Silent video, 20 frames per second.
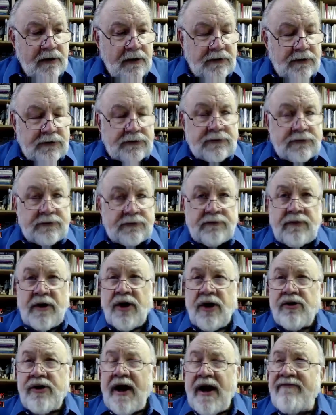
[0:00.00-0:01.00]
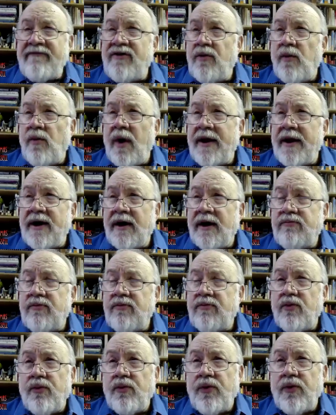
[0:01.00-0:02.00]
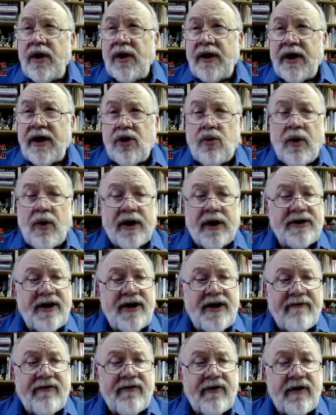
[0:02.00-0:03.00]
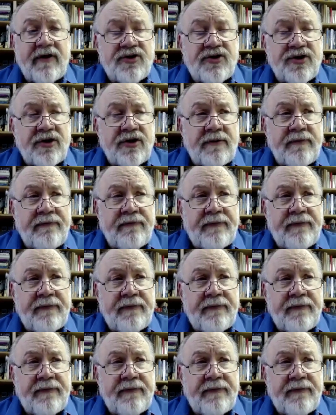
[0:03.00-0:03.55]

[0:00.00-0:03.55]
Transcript: okay, if you want a really quick definition,